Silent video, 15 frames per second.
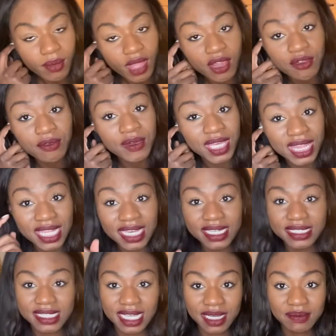read the
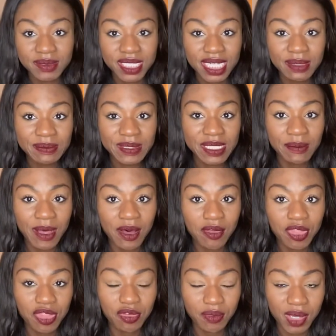exam tips
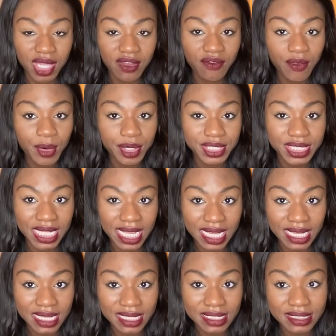about 3 to 4
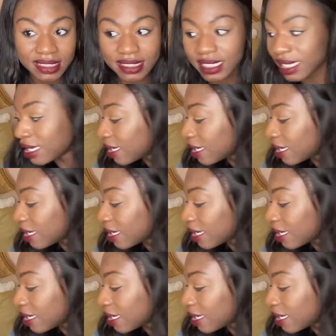days.